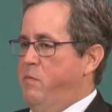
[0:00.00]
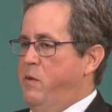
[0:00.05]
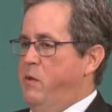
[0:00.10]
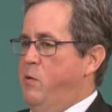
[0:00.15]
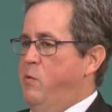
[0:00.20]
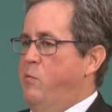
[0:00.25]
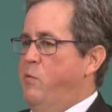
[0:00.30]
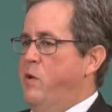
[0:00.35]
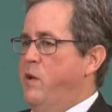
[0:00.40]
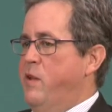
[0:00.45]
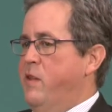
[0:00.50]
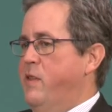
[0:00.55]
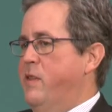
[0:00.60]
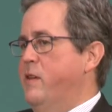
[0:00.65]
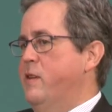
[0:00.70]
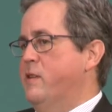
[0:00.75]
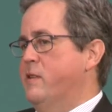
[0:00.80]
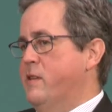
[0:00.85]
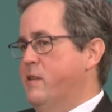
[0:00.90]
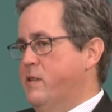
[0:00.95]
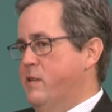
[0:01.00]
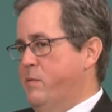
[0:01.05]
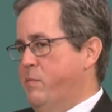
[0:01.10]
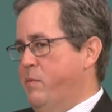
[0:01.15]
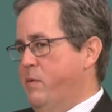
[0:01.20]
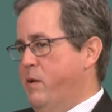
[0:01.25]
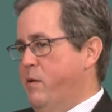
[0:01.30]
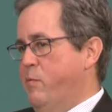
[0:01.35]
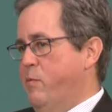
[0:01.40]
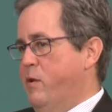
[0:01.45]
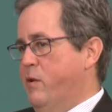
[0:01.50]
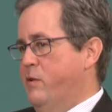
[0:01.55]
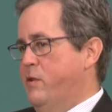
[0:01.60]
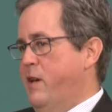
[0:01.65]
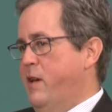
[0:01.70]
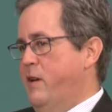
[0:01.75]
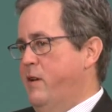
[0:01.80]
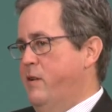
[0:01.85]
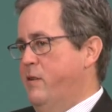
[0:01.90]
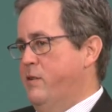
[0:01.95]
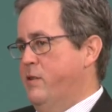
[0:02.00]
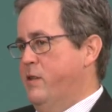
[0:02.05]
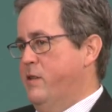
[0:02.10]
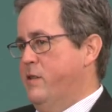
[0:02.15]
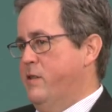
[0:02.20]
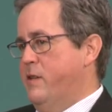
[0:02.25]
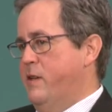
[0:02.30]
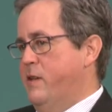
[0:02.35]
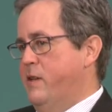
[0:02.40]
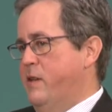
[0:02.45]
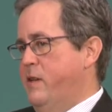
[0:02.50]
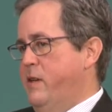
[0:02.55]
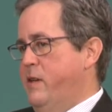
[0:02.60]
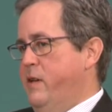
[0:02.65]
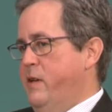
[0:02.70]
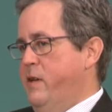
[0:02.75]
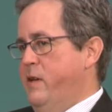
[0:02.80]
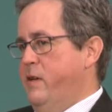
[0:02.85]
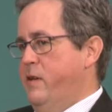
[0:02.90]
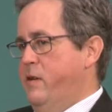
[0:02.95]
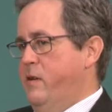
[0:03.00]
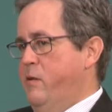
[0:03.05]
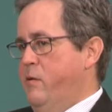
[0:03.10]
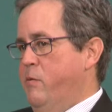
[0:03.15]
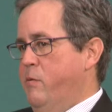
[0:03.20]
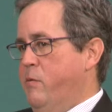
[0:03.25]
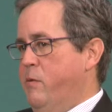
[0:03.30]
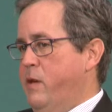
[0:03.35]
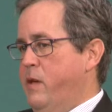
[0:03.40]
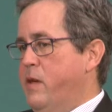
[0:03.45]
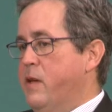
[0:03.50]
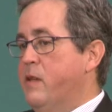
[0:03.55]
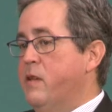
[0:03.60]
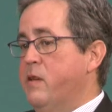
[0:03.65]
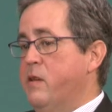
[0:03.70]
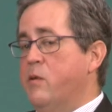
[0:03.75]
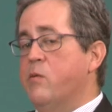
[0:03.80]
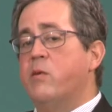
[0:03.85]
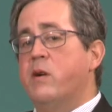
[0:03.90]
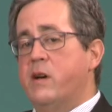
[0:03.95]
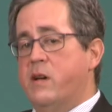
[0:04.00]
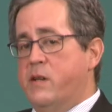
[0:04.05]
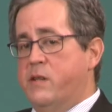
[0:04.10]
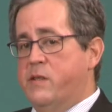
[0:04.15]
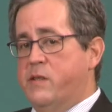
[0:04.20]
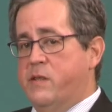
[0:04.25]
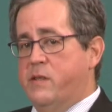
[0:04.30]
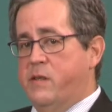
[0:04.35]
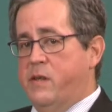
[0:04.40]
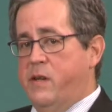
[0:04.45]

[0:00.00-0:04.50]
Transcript: one of the things that's a real challenge is that in the U.S.